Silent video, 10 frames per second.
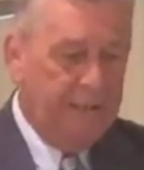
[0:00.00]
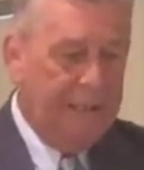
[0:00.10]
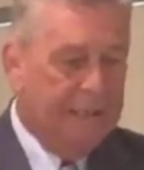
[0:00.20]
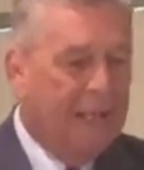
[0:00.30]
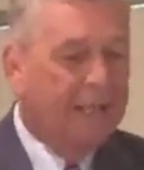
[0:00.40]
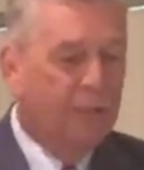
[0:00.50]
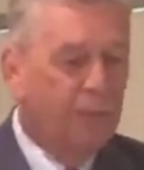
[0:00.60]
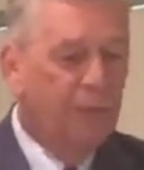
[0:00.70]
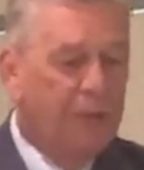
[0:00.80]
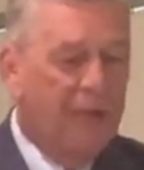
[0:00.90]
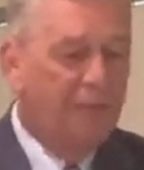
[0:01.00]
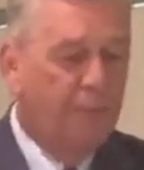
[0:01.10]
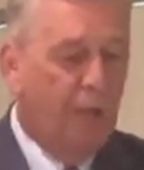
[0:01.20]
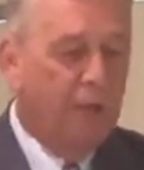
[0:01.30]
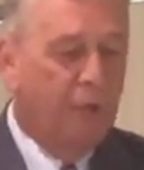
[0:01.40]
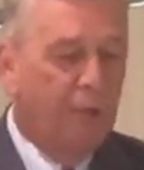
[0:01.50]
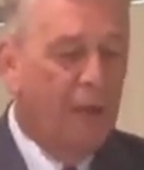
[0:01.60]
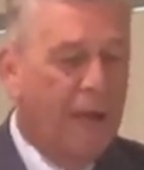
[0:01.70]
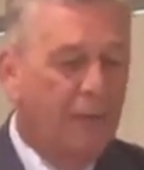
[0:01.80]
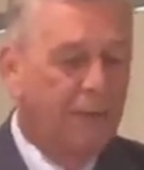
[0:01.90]
"And like a root out of parched
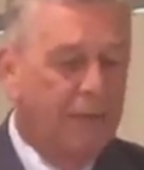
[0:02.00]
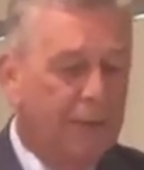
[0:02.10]
ground,